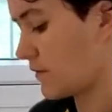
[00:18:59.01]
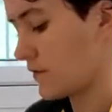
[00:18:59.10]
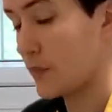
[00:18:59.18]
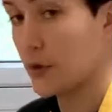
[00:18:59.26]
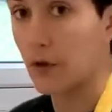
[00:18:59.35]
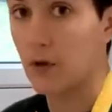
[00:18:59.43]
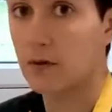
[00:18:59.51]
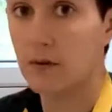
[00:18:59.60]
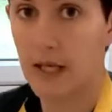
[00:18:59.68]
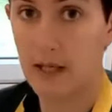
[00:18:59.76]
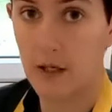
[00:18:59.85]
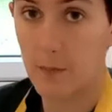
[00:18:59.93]
ball
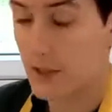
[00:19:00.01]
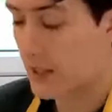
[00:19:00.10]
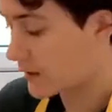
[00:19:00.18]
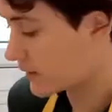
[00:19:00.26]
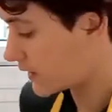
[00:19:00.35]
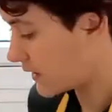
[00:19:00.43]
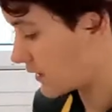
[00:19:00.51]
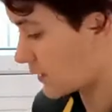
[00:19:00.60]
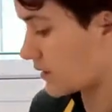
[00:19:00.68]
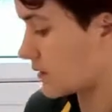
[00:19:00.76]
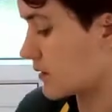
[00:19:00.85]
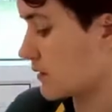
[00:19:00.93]
that up again
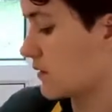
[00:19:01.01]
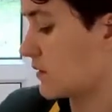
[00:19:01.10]
and